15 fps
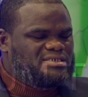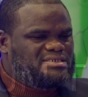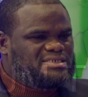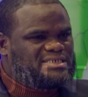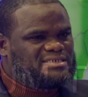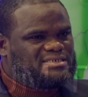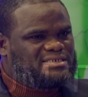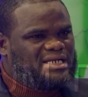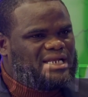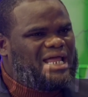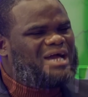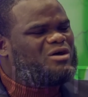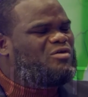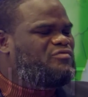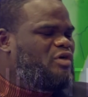the, the,
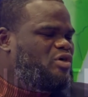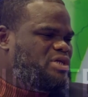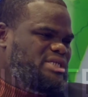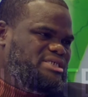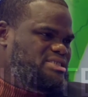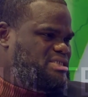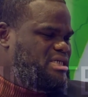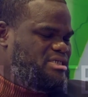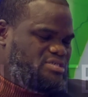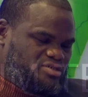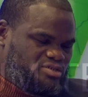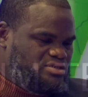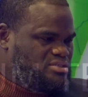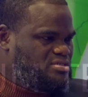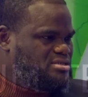lack of
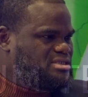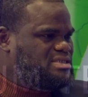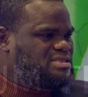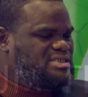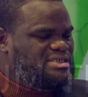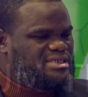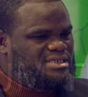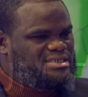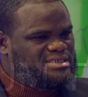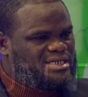organization, the,